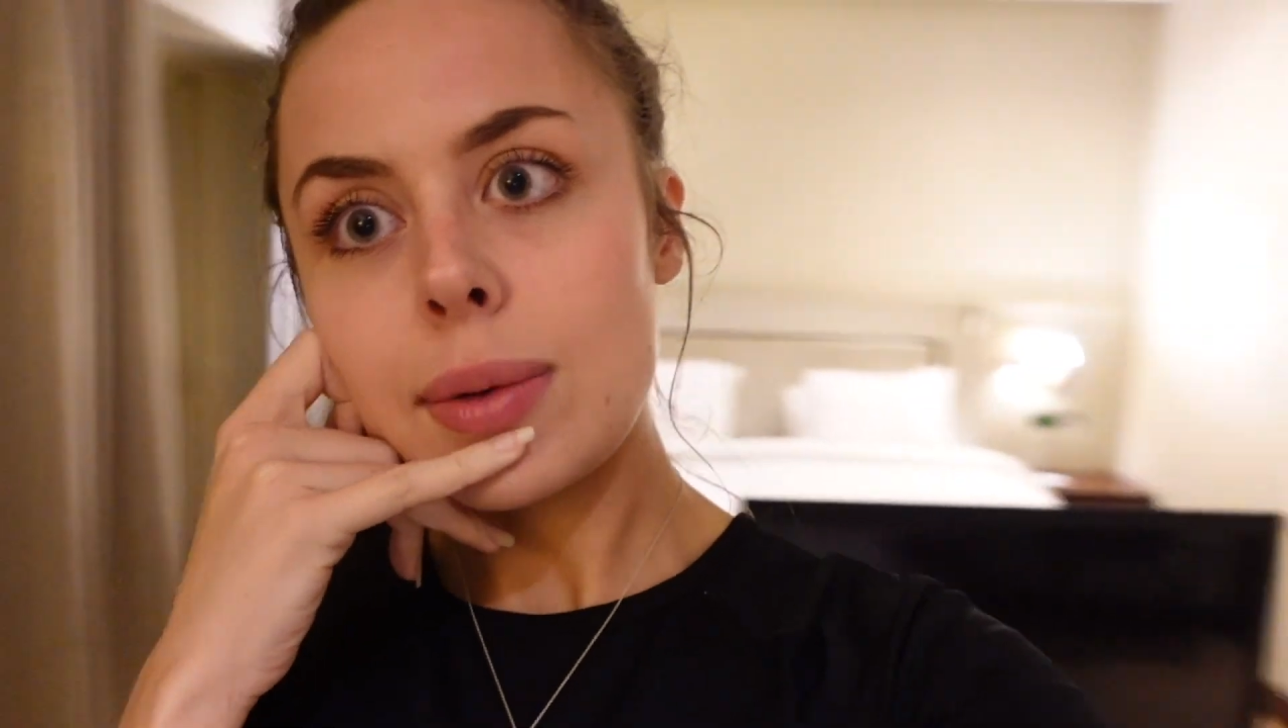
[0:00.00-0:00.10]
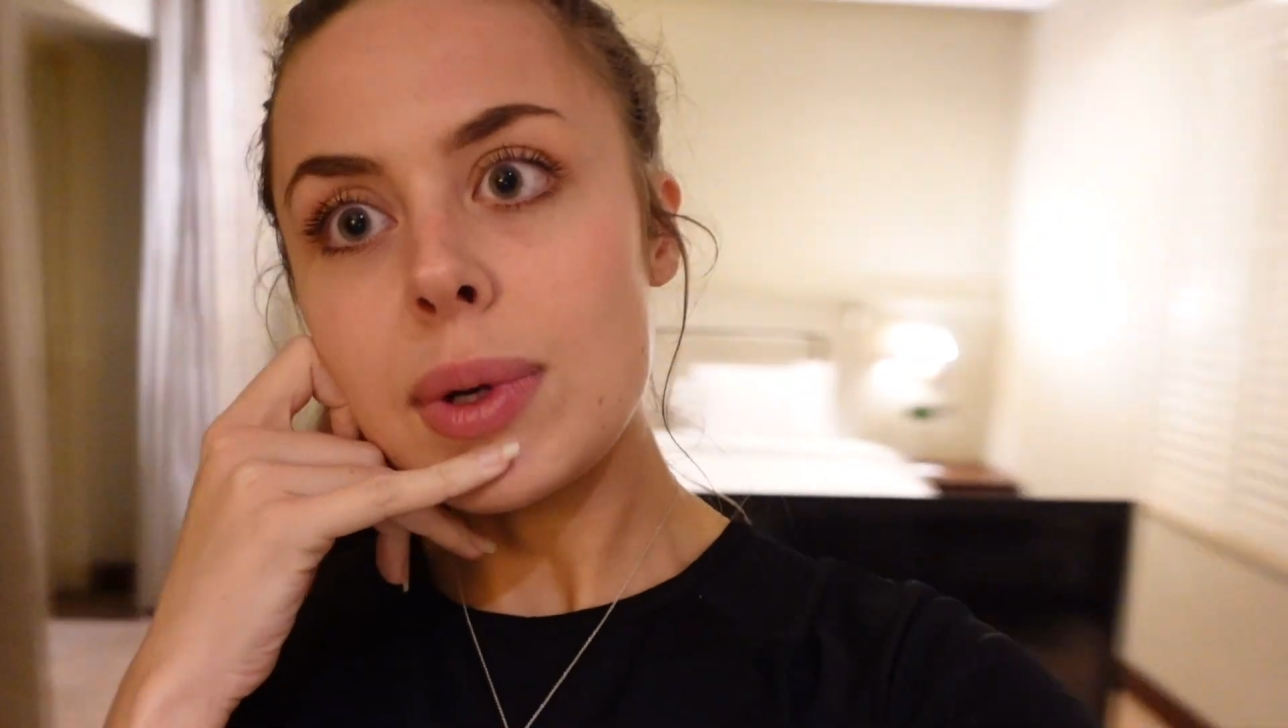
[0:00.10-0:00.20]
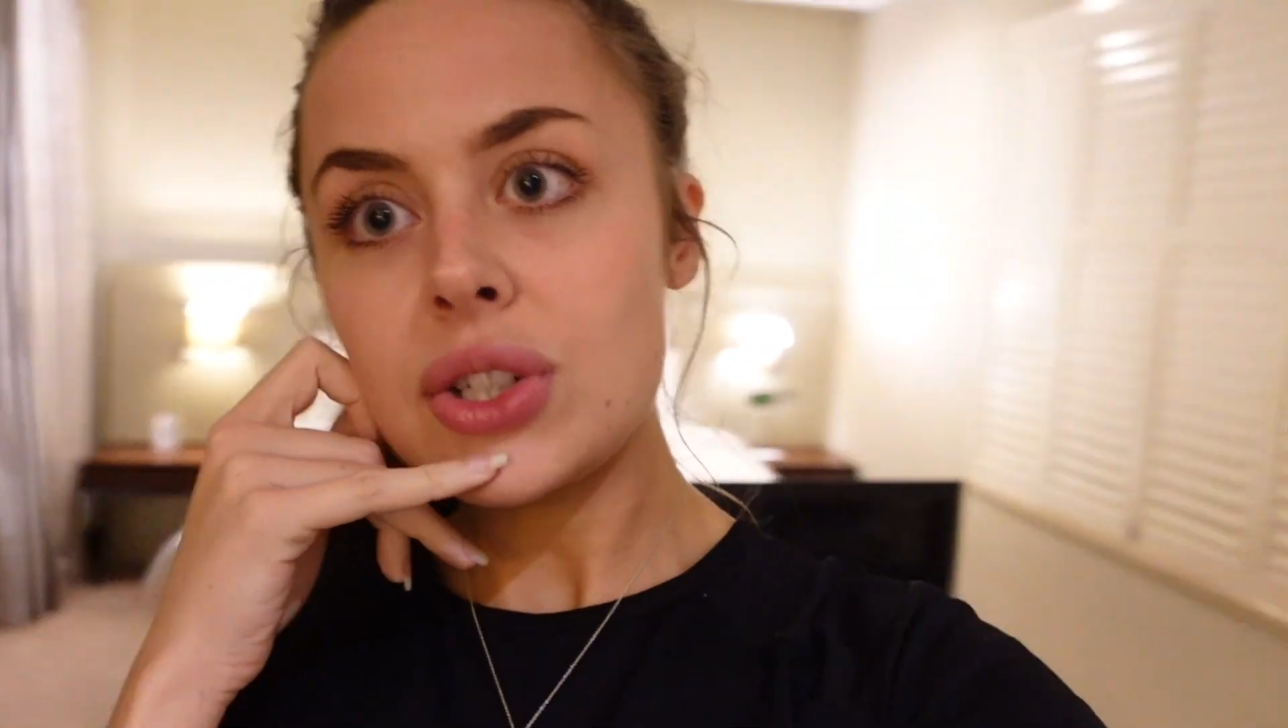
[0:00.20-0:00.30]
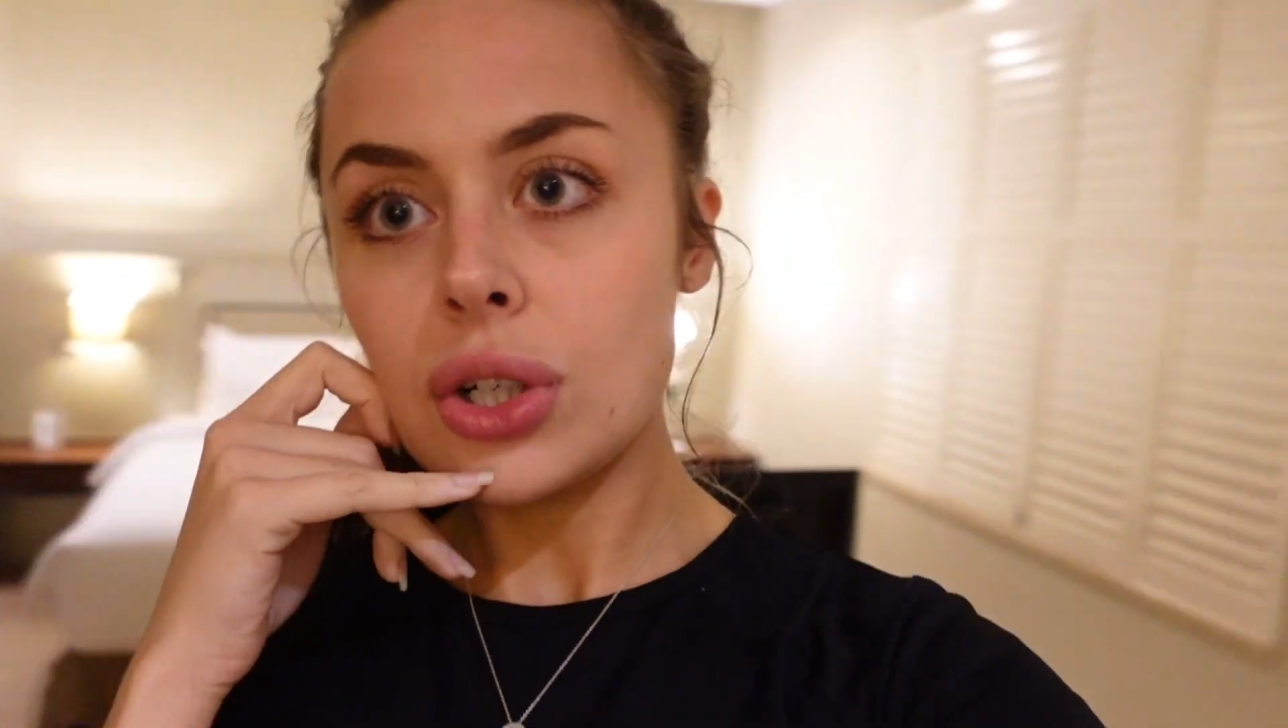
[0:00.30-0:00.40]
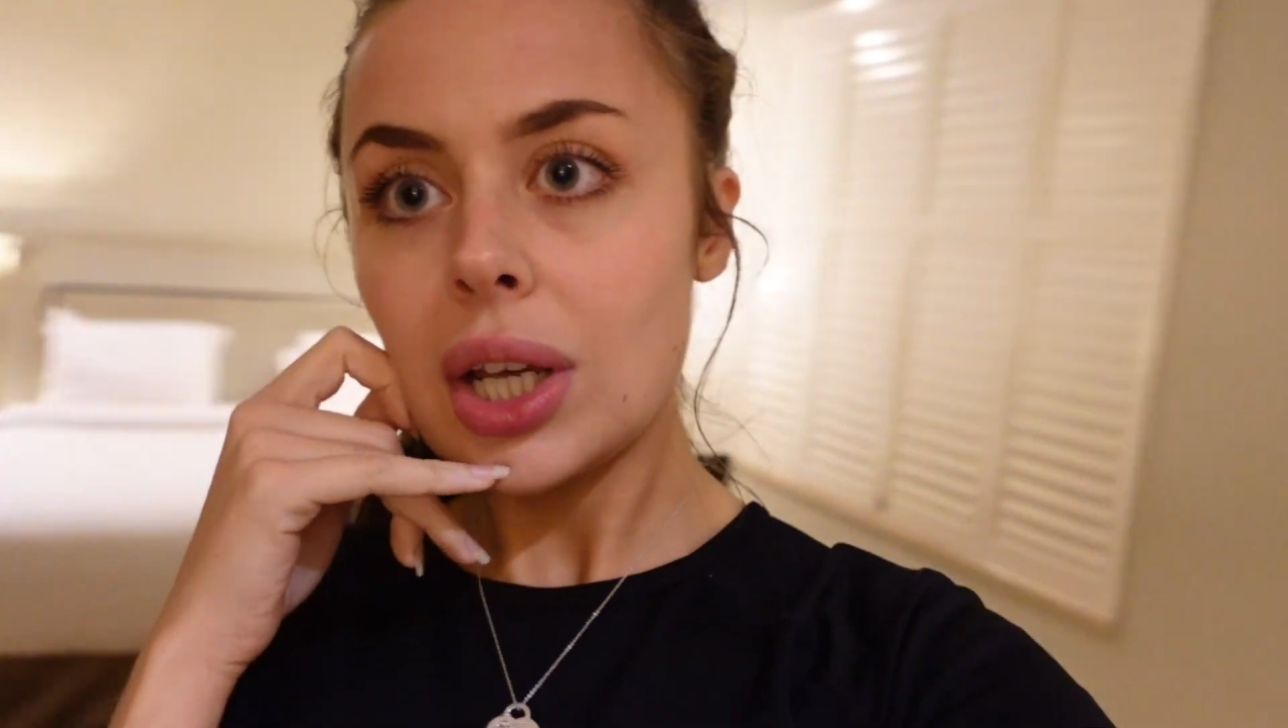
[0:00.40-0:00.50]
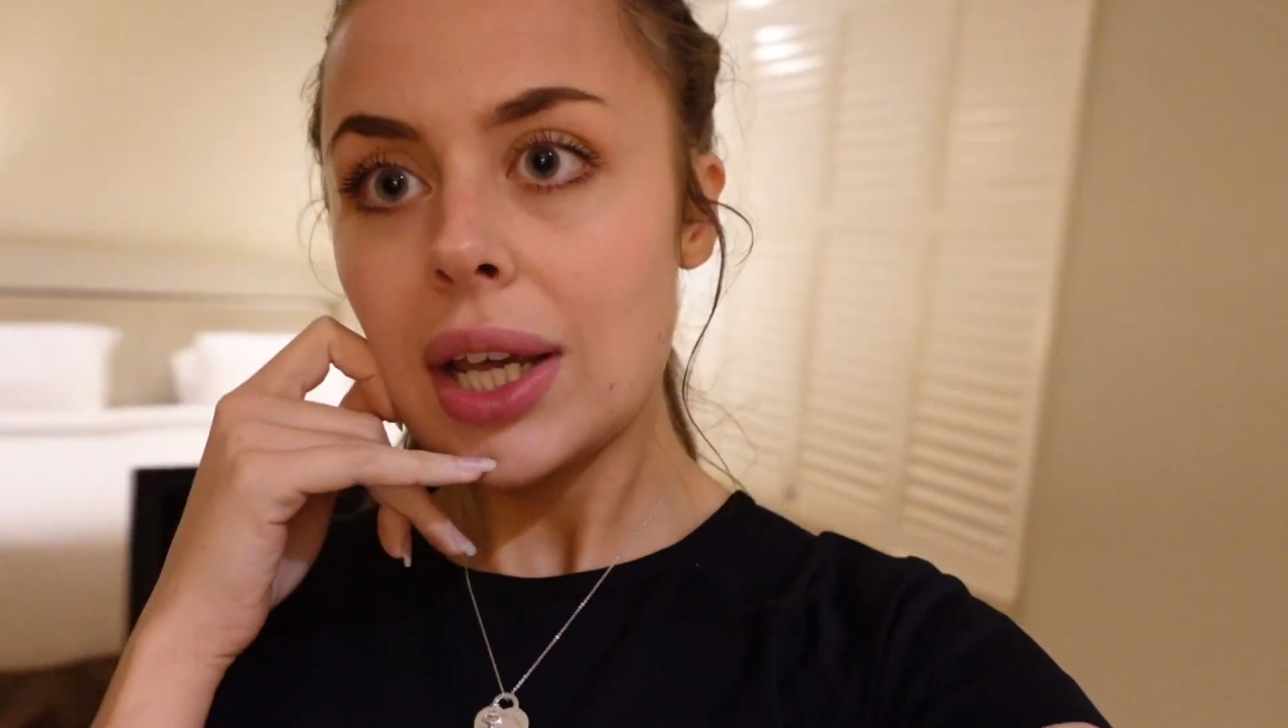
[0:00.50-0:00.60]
which